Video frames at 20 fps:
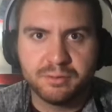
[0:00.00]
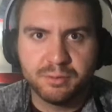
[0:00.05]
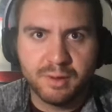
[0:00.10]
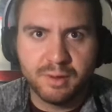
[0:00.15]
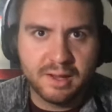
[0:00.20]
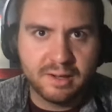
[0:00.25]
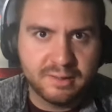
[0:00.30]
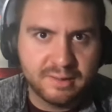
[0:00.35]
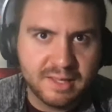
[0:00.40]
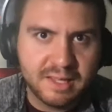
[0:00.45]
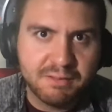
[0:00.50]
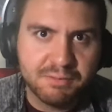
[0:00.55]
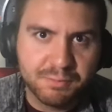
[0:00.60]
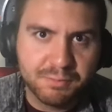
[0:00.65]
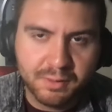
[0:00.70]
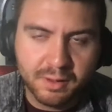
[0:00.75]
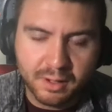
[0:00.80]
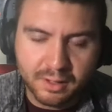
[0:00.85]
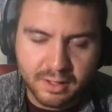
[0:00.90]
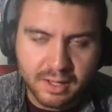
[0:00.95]
So again, leave
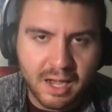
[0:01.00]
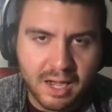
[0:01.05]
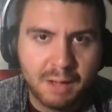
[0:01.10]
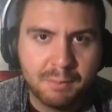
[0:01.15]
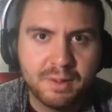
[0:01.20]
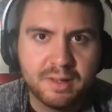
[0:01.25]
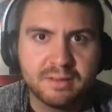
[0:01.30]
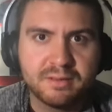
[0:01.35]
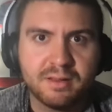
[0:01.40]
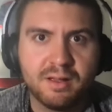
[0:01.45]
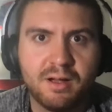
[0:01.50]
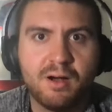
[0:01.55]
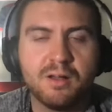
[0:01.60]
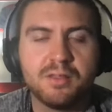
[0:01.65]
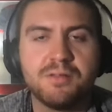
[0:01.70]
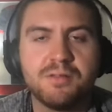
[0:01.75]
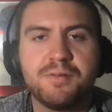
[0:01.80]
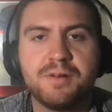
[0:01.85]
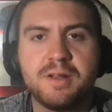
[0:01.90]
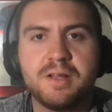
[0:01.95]
a comment on
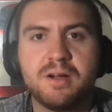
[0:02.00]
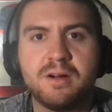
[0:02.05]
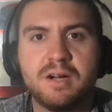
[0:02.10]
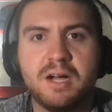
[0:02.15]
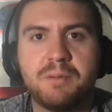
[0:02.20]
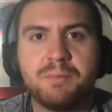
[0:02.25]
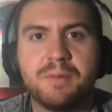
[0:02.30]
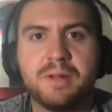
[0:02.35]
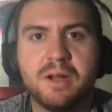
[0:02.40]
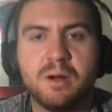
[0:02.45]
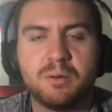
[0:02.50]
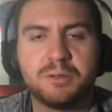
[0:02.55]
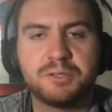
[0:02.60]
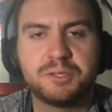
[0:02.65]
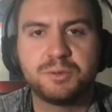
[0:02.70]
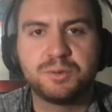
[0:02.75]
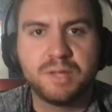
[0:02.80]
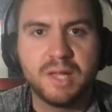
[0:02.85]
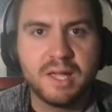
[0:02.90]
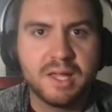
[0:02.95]
the video. Let me know what
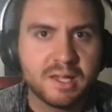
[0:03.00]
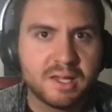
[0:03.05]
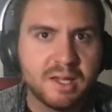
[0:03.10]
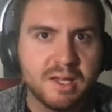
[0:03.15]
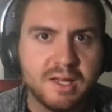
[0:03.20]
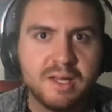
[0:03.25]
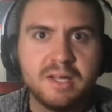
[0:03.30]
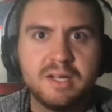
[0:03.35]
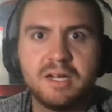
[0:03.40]
you think.